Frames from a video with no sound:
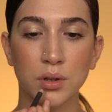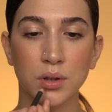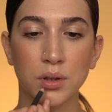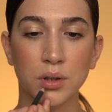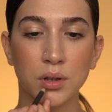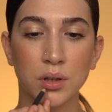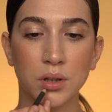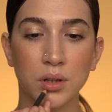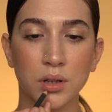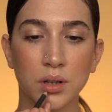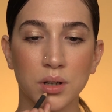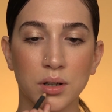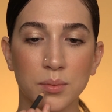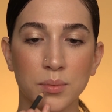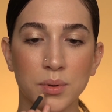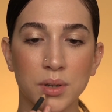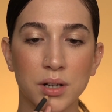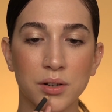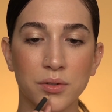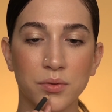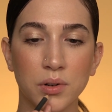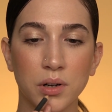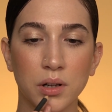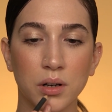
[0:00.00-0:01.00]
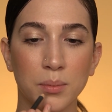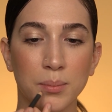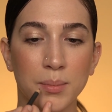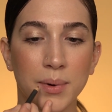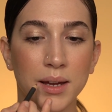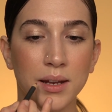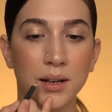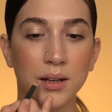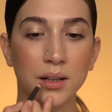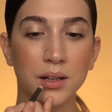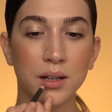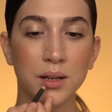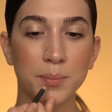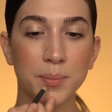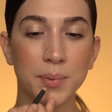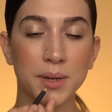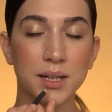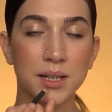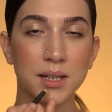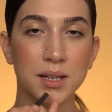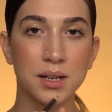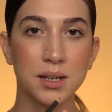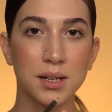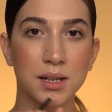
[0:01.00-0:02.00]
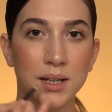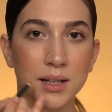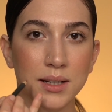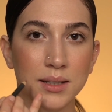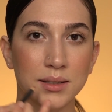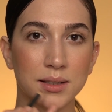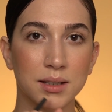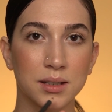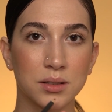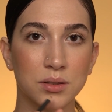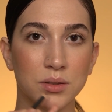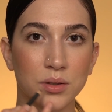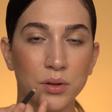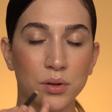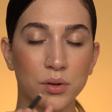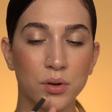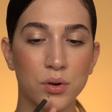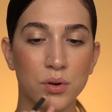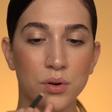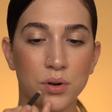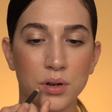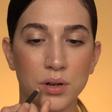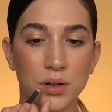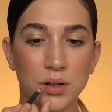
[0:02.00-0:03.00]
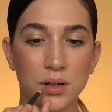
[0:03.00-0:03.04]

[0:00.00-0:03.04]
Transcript: Now I'm gonna follow my lip and connect it to the corner.